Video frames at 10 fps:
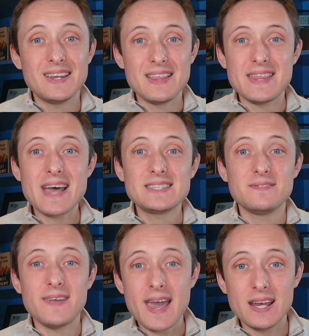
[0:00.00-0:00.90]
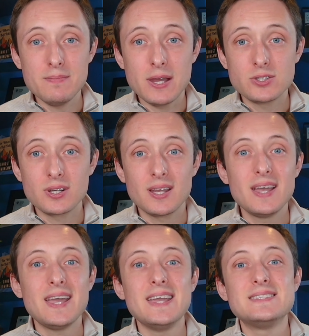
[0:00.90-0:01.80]
That's a vanity metric.
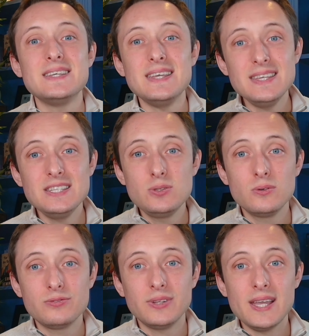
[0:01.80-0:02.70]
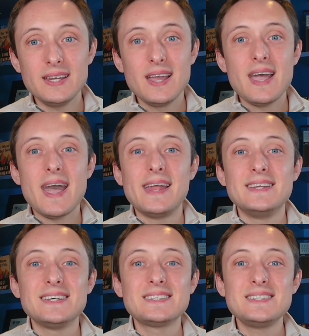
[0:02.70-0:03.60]
It's easy to inflate and it
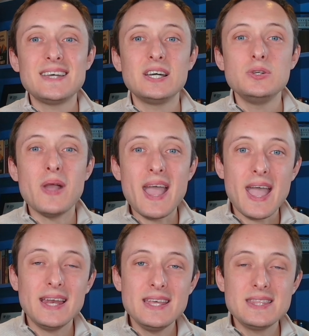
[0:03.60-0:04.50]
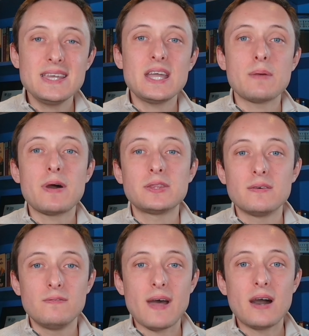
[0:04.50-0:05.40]
doesn't tell you anything about the
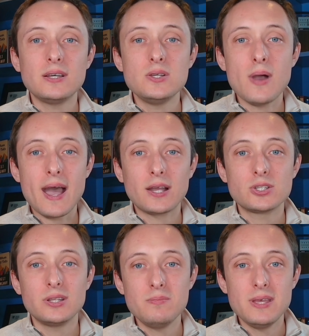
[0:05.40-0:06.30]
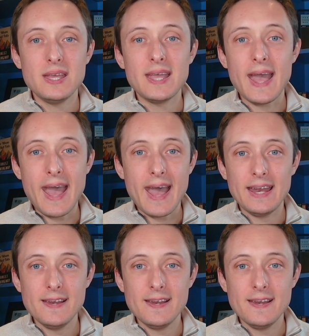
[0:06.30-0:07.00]
value actually being added.